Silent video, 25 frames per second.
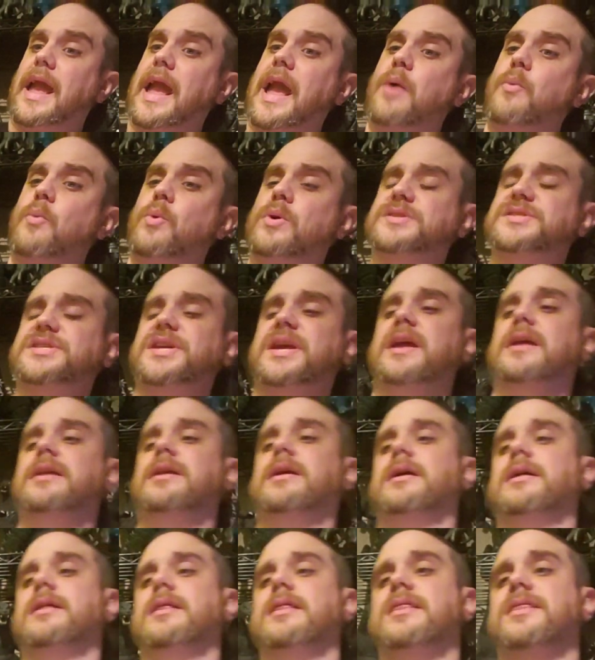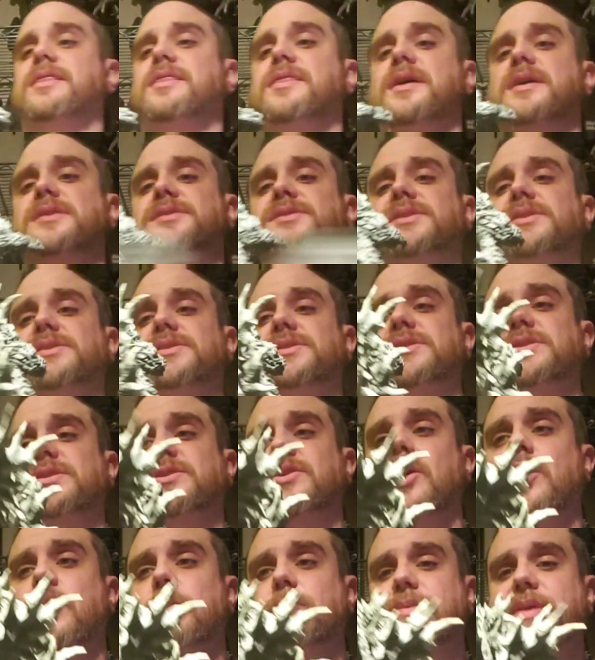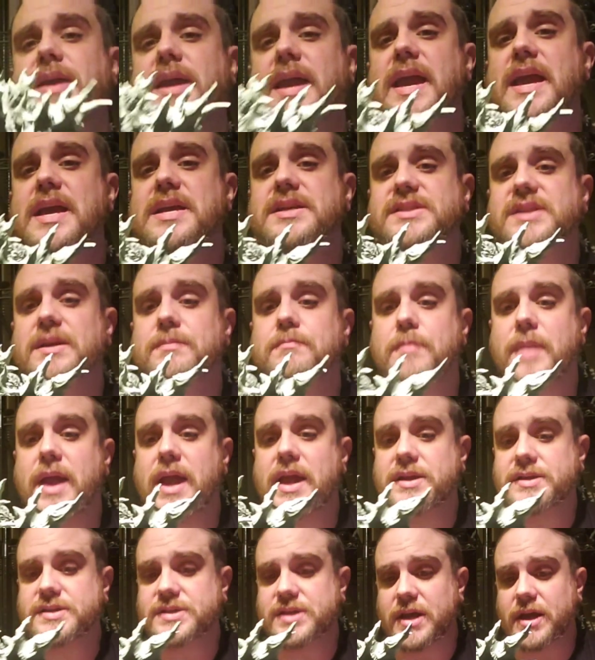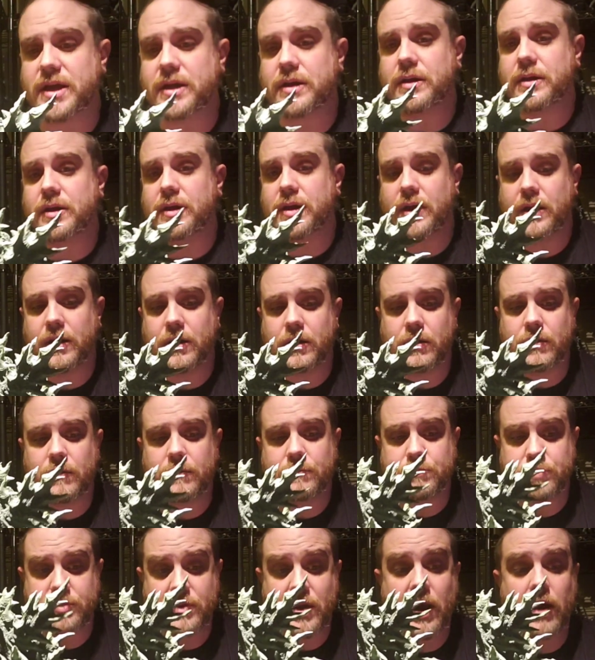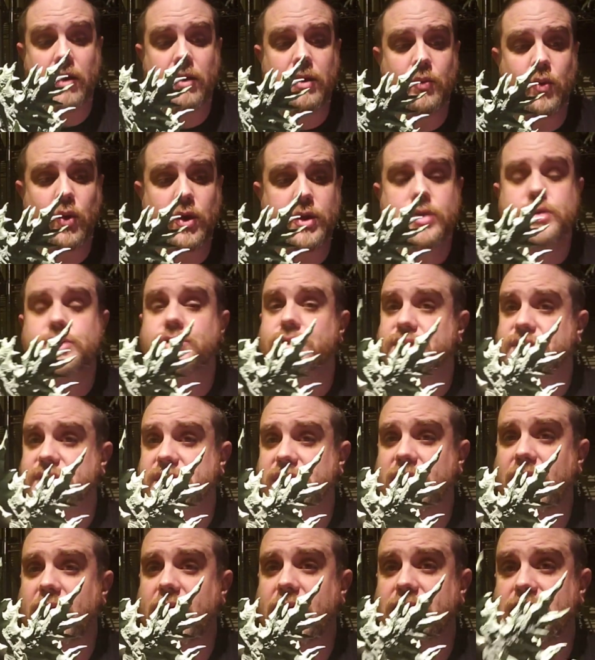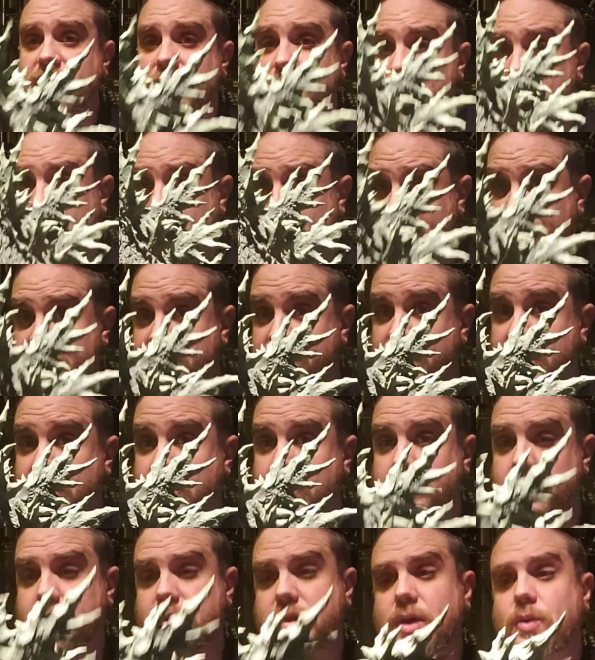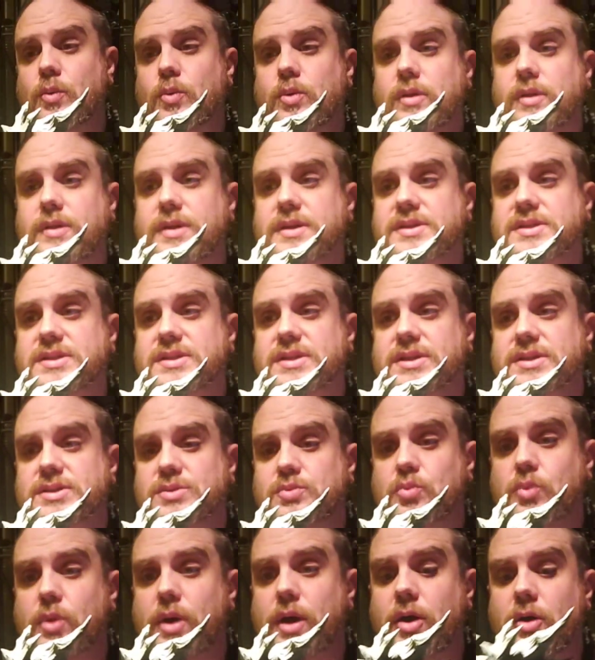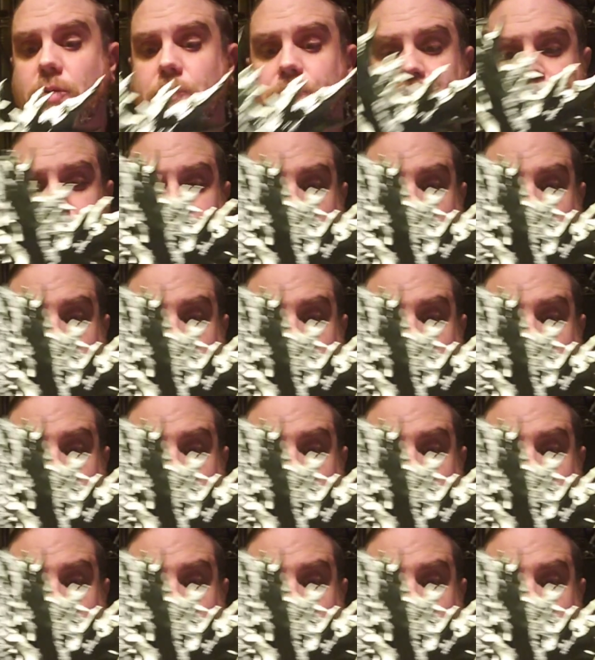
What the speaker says: And once again, this sculpt is amazing. Not only what Yuji Sakai did, but the figure that they released as well.